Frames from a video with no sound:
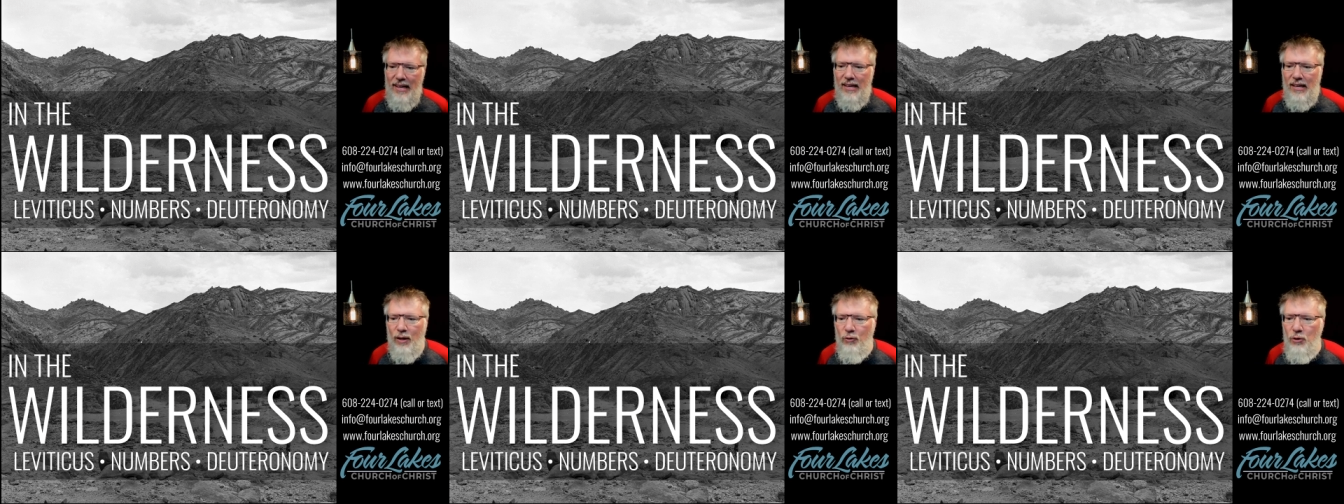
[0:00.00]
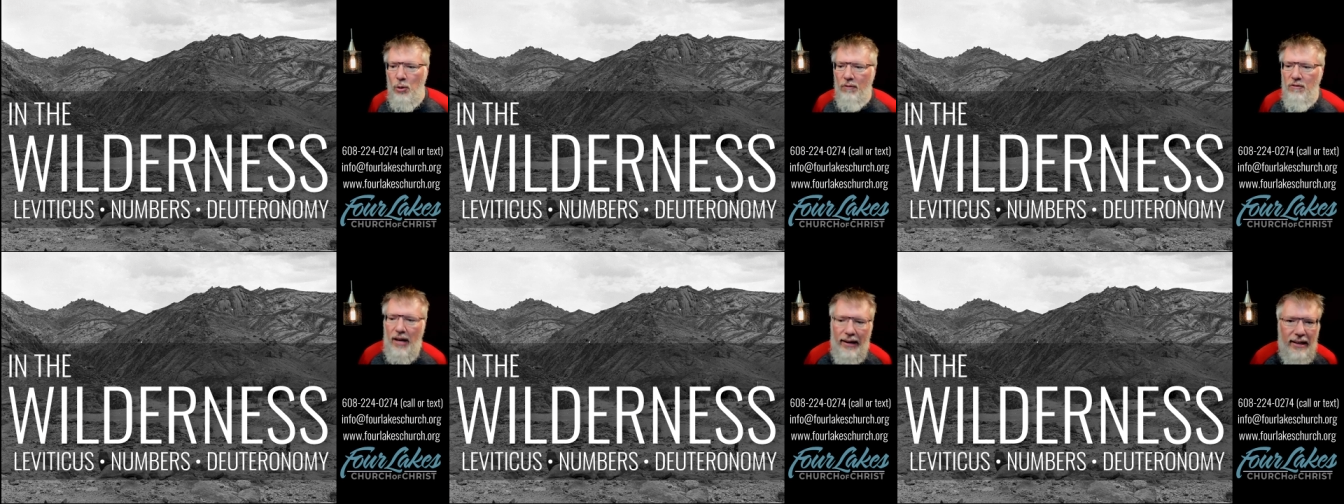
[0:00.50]
If you have
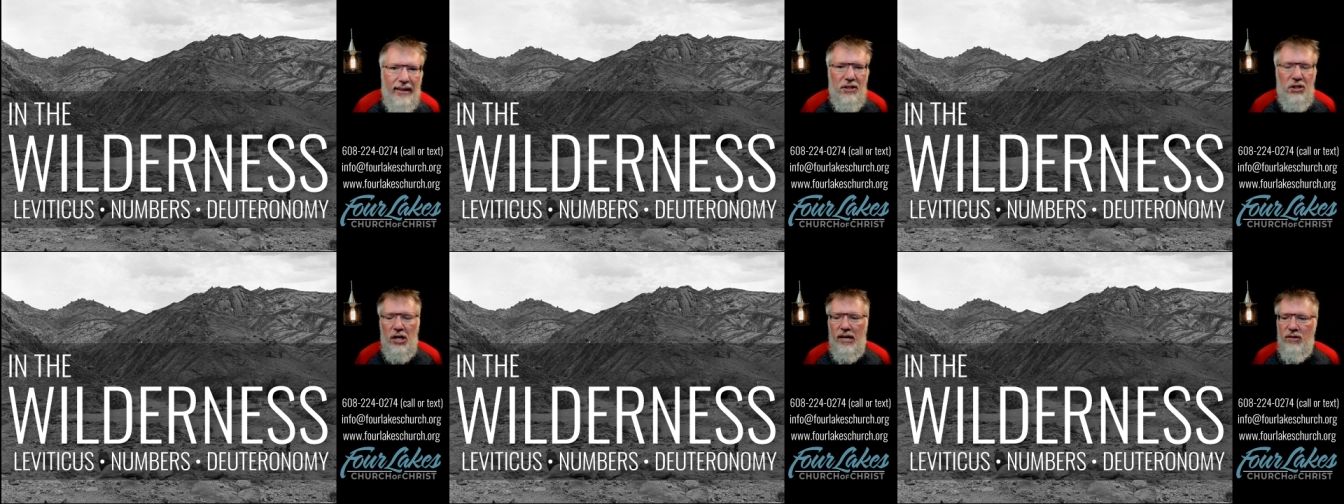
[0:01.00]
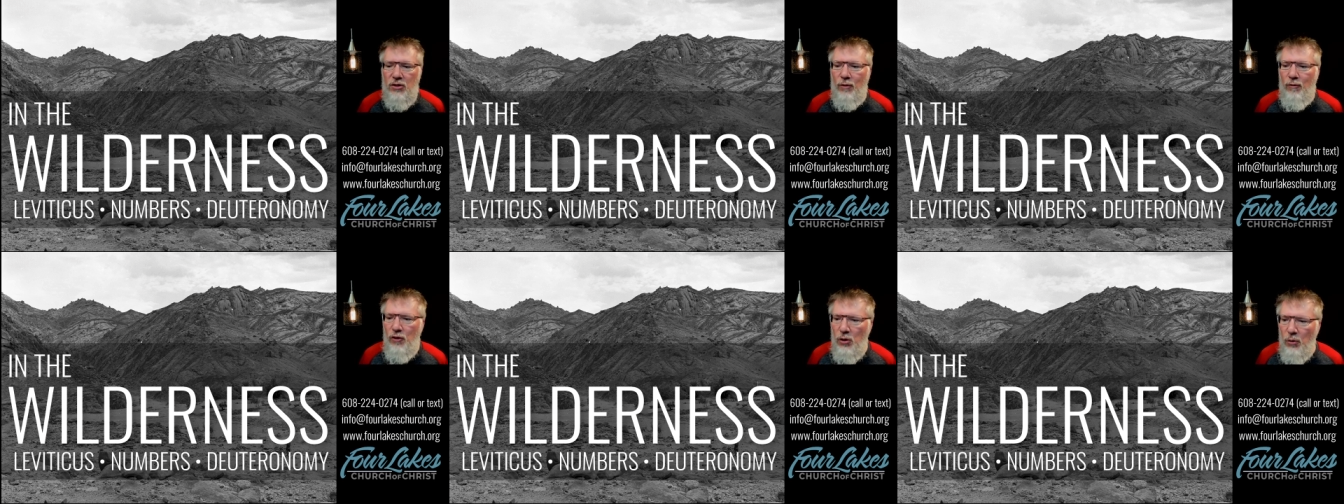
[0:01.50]
not had a chance to
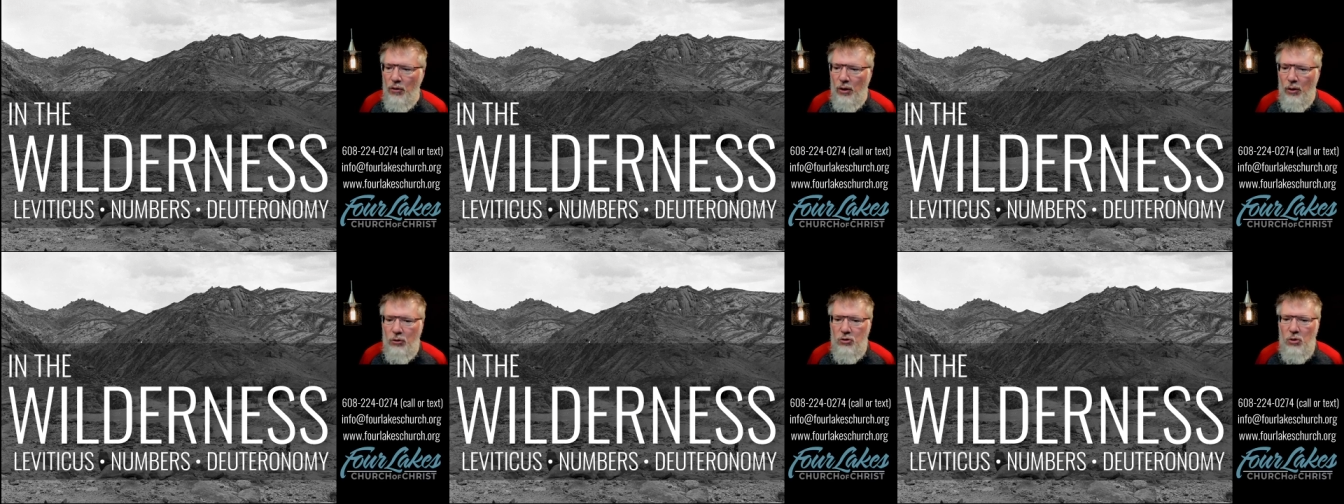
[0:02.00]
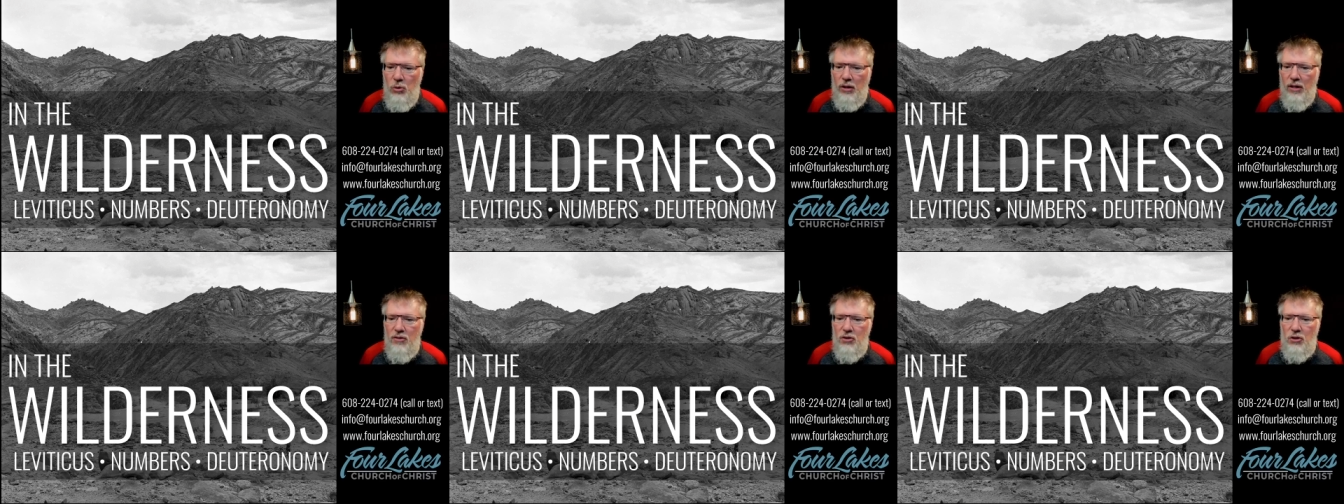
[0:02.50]
view those, you
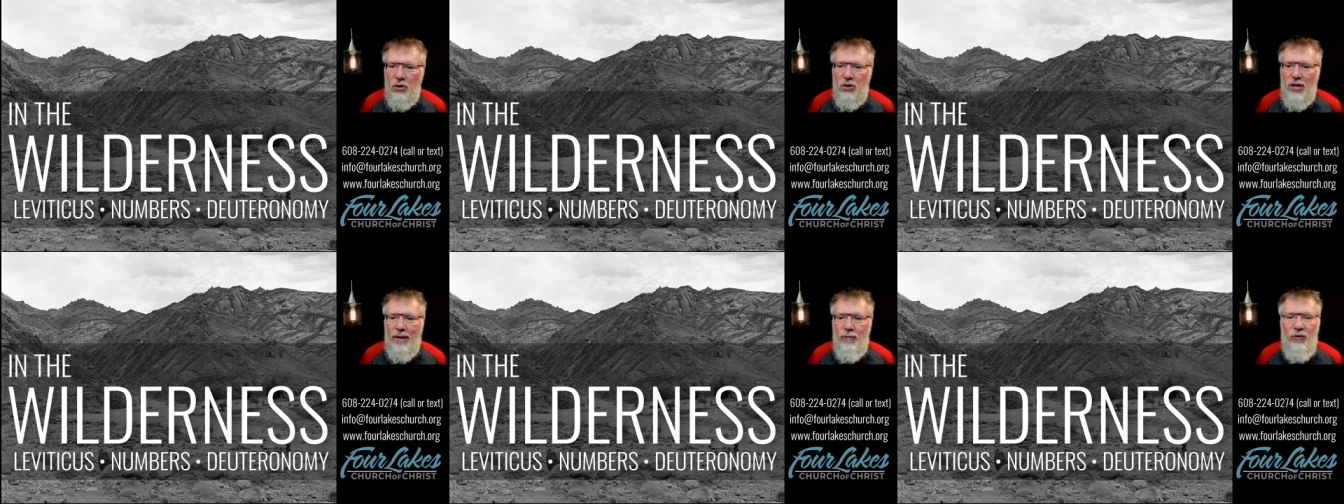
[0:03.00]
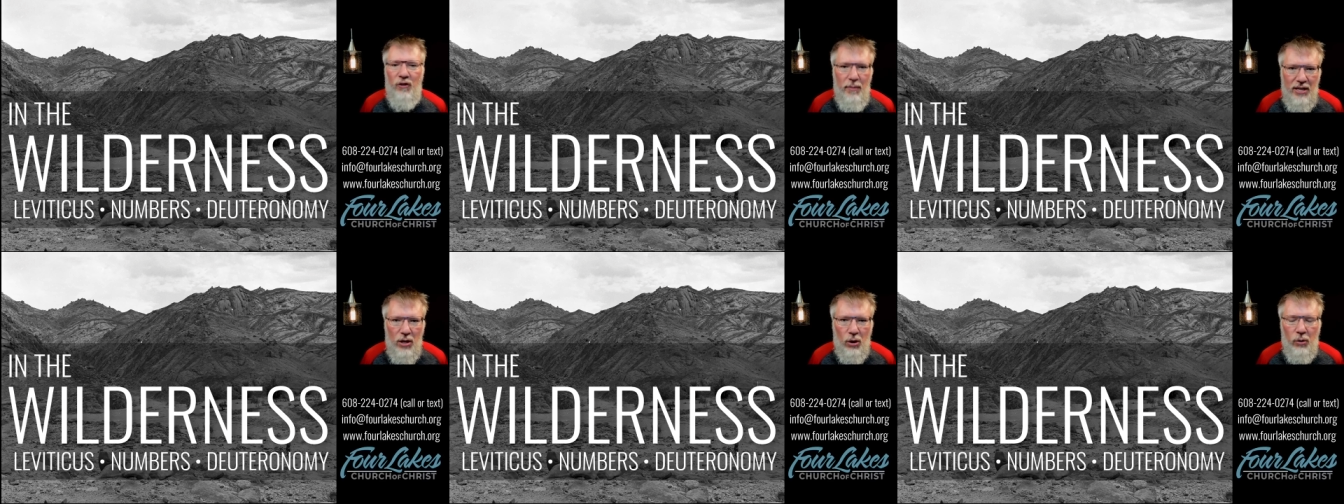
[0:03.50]
can search on
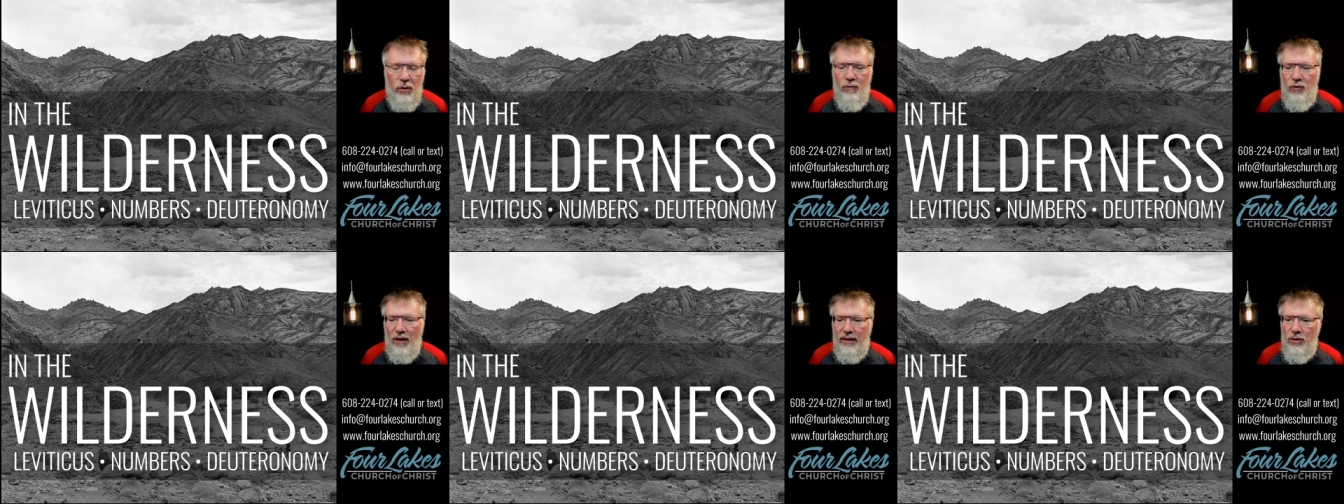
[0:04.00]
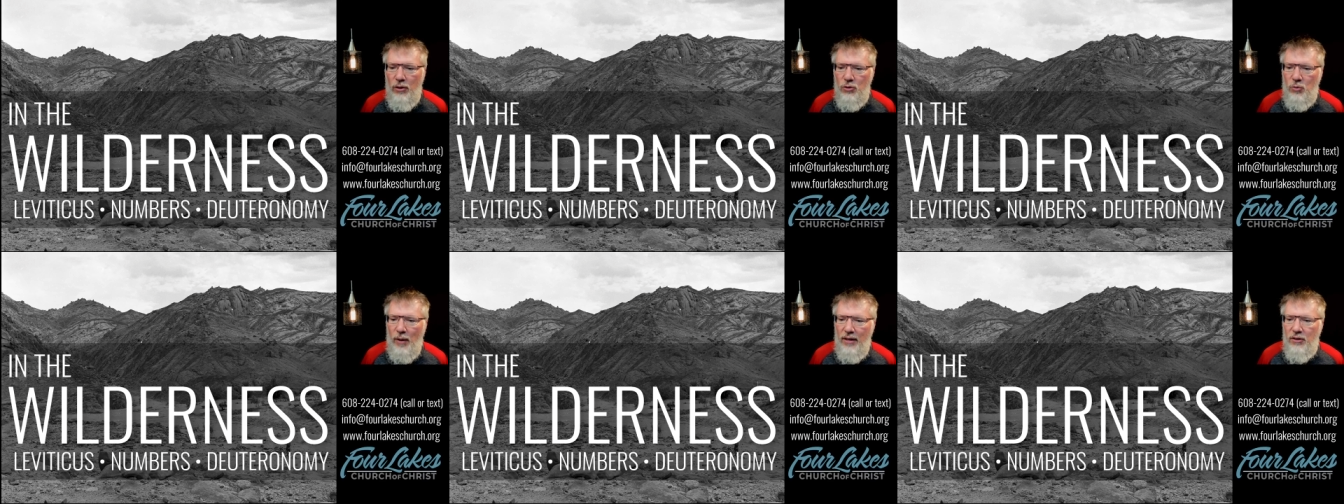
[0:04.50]
Vimeo and find
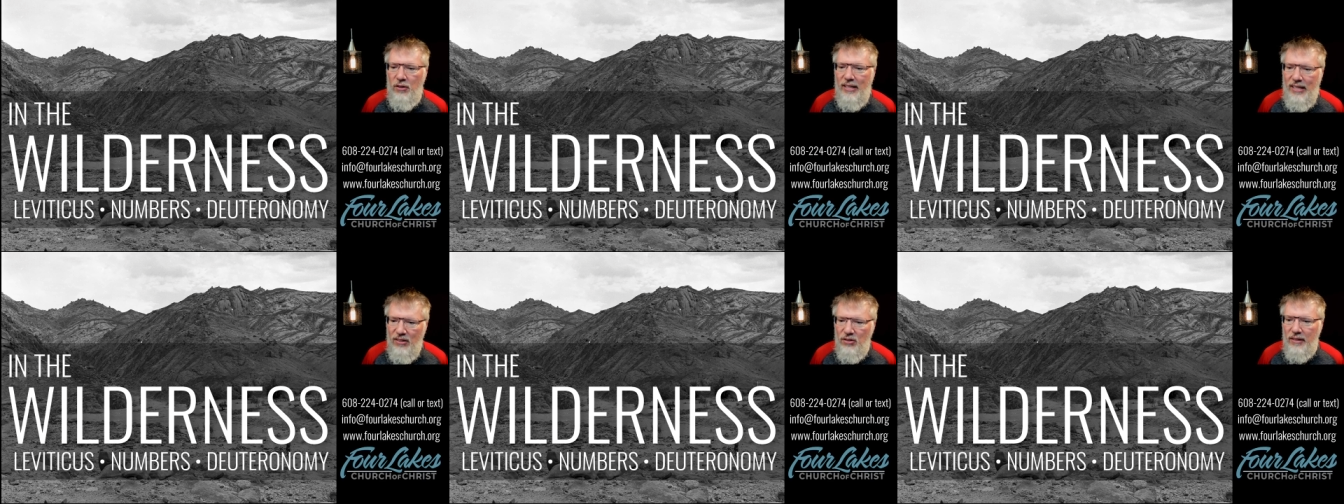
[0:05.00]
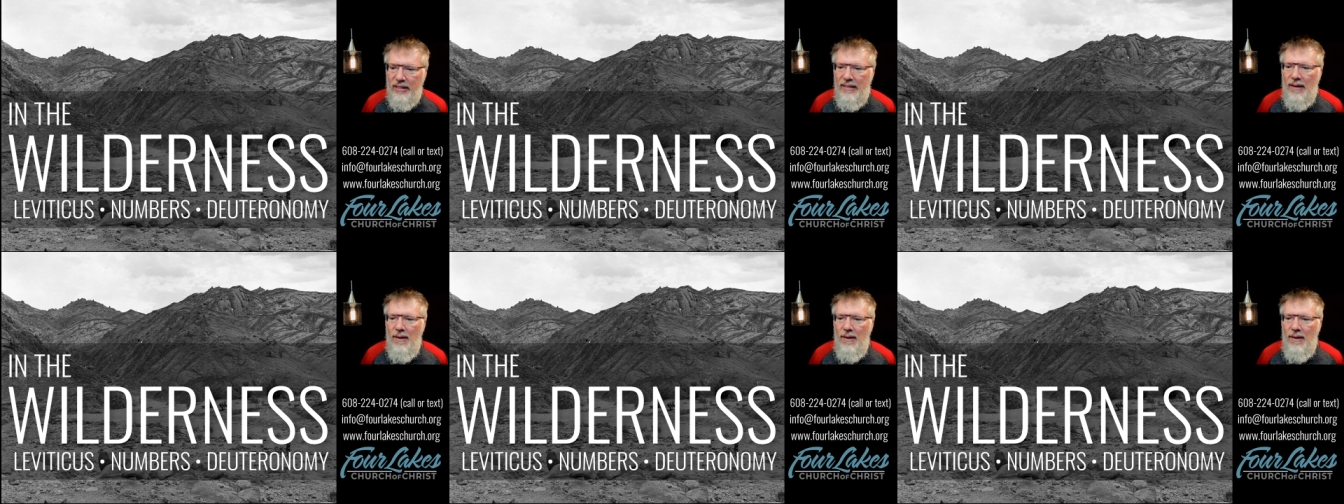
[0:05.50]
those rather easily.